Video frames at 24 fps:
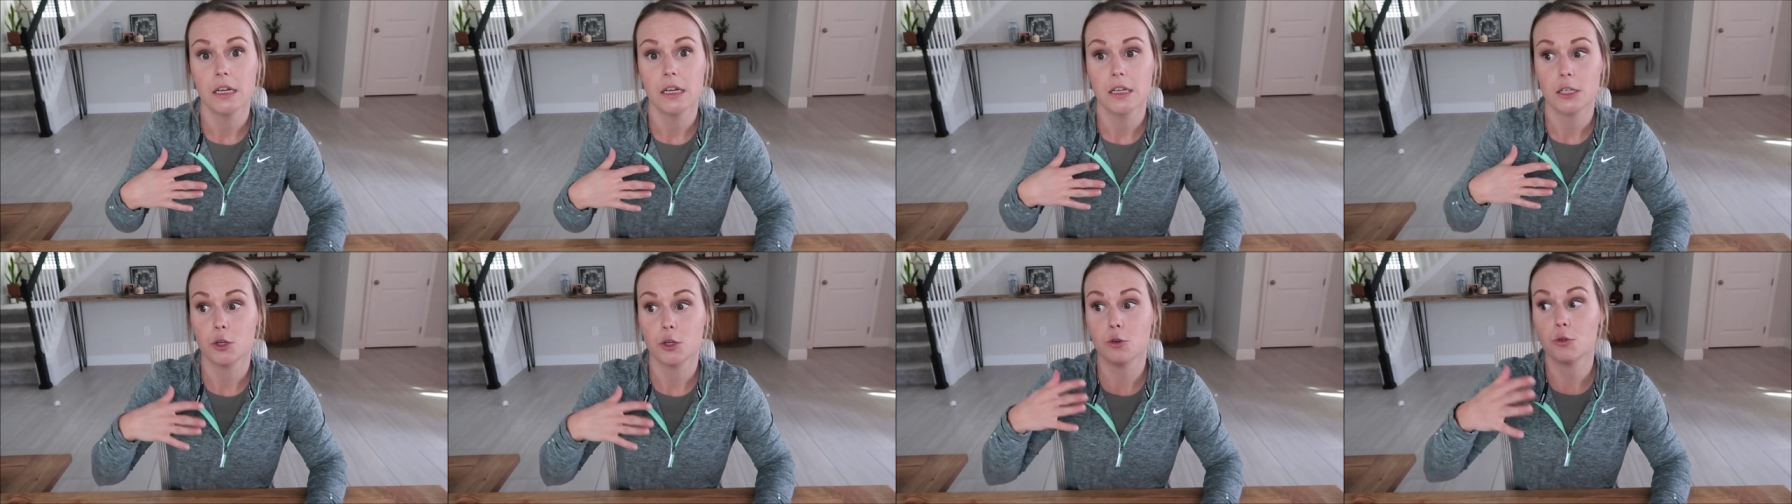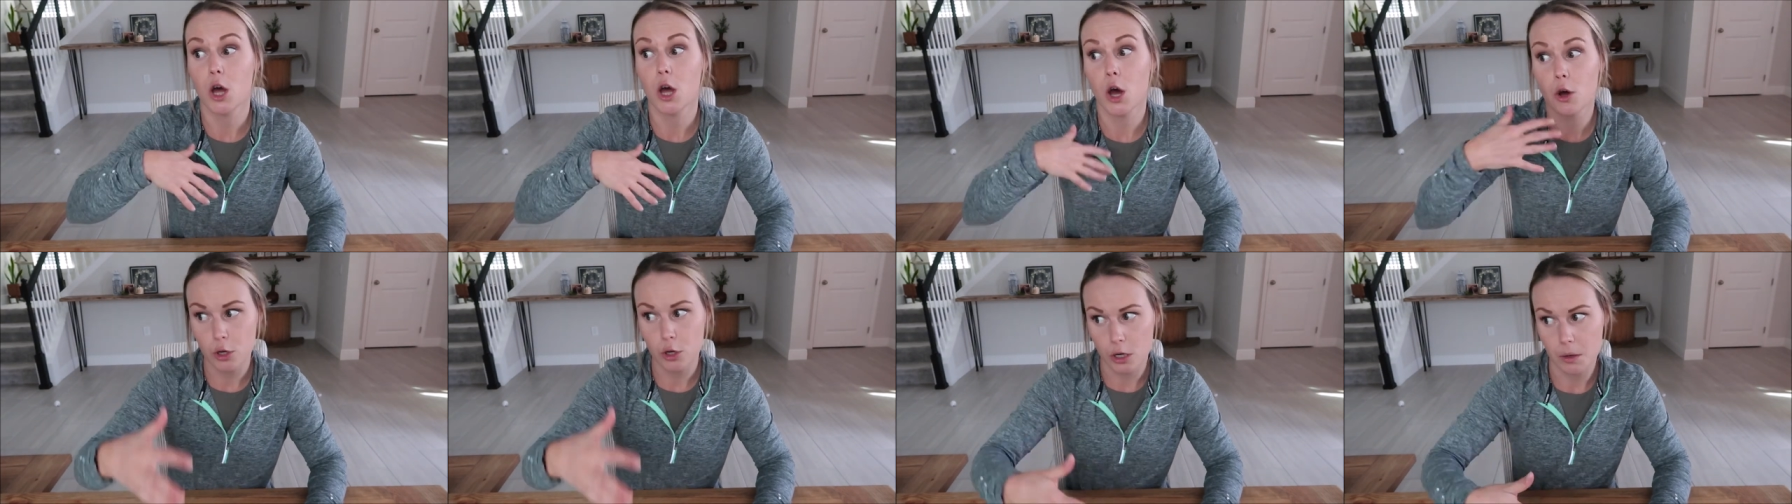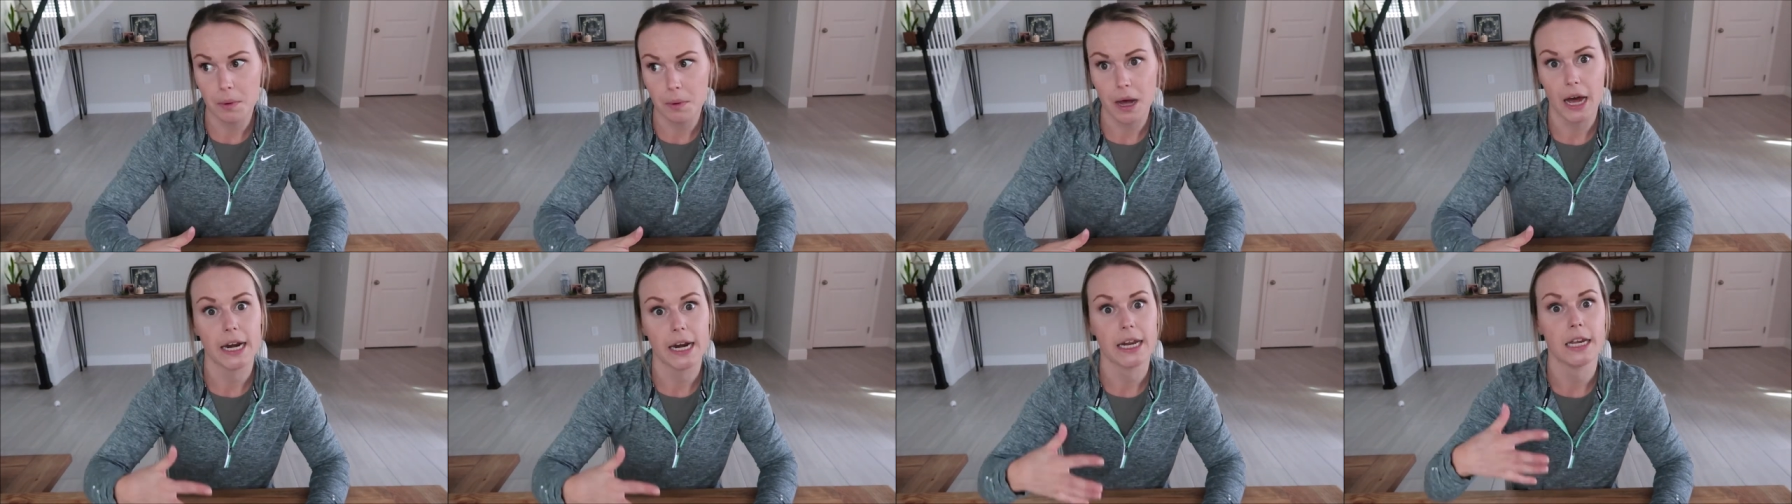you know your
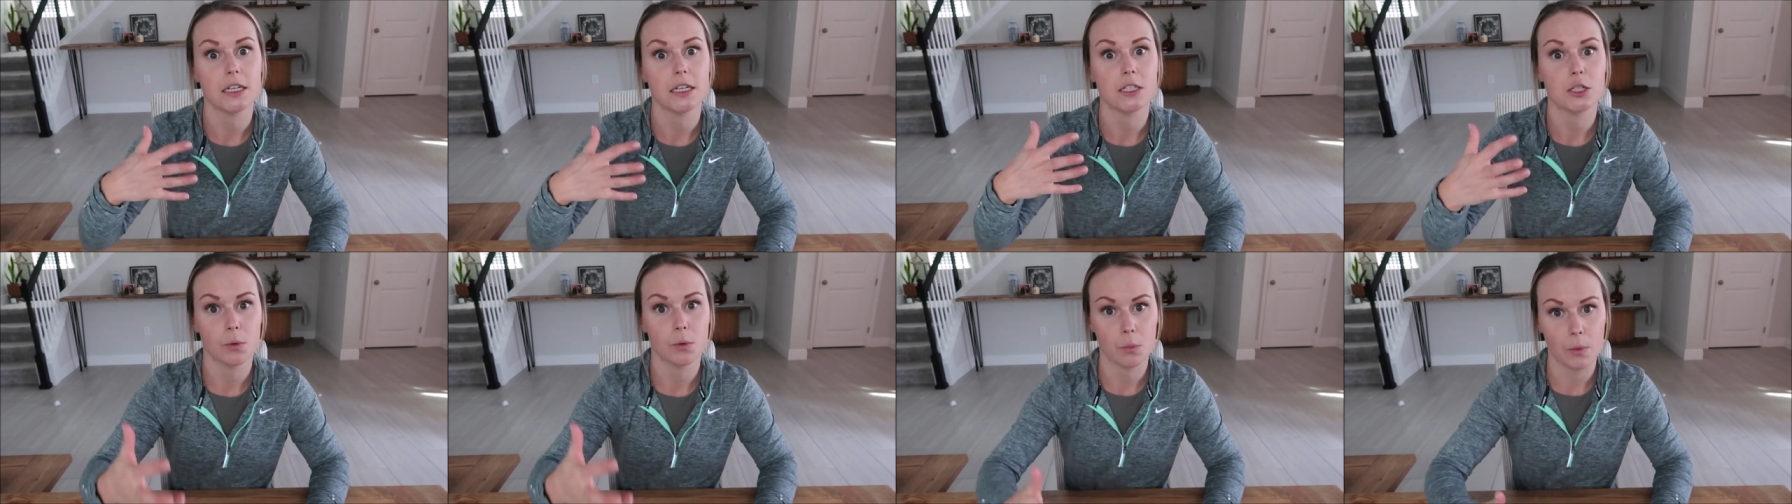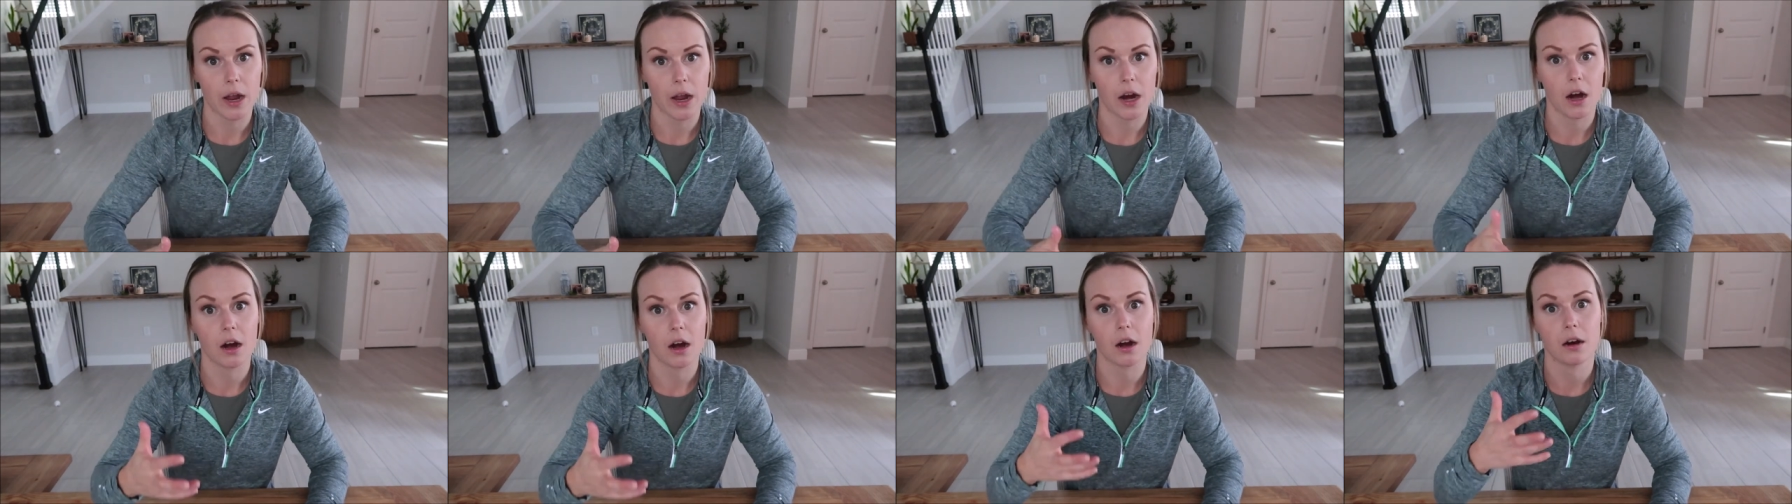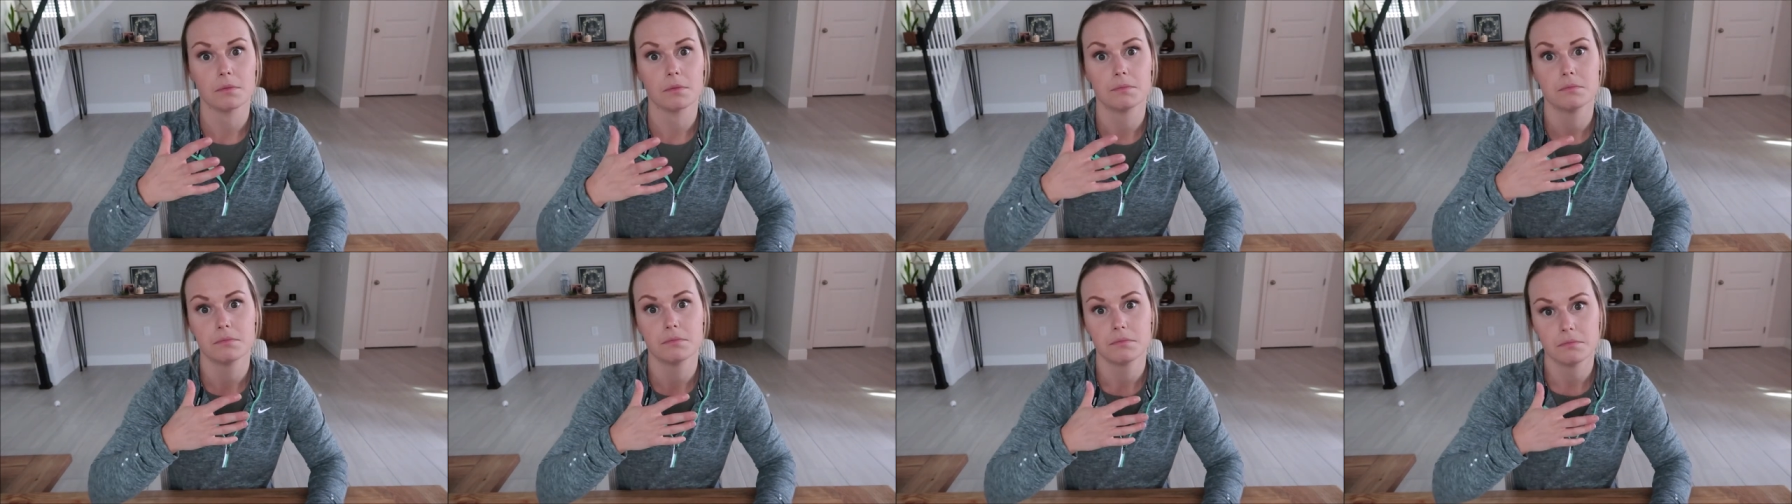body to
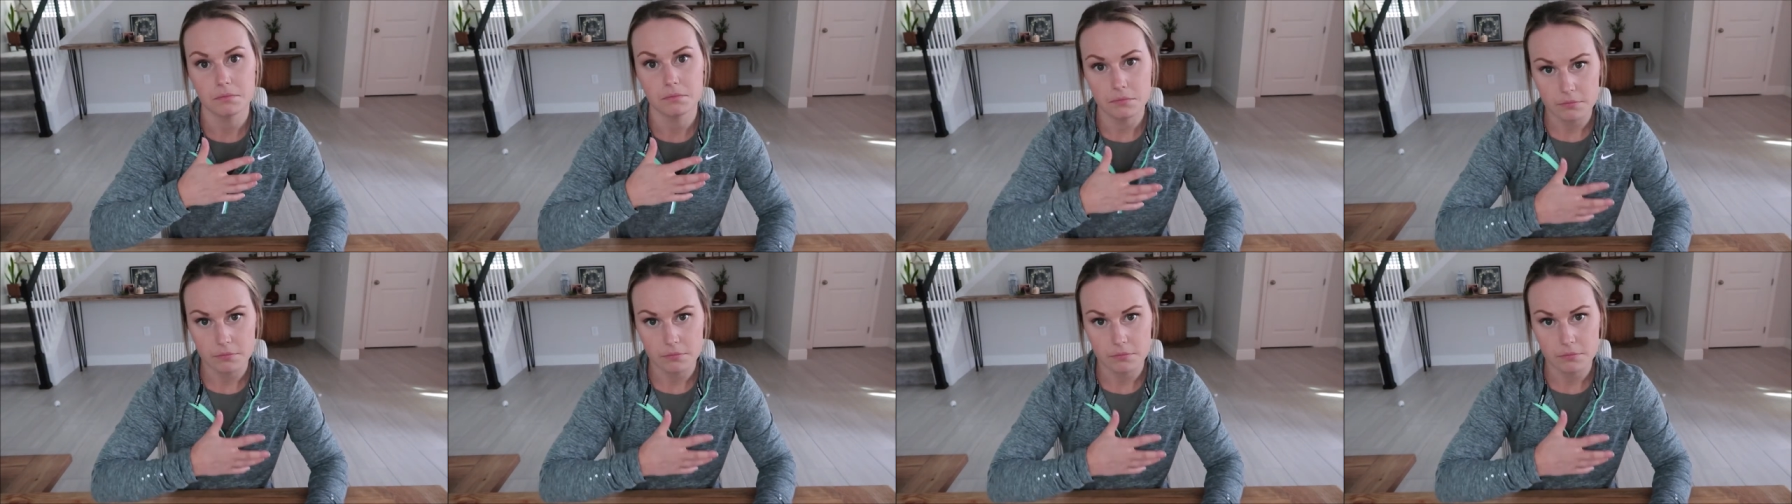where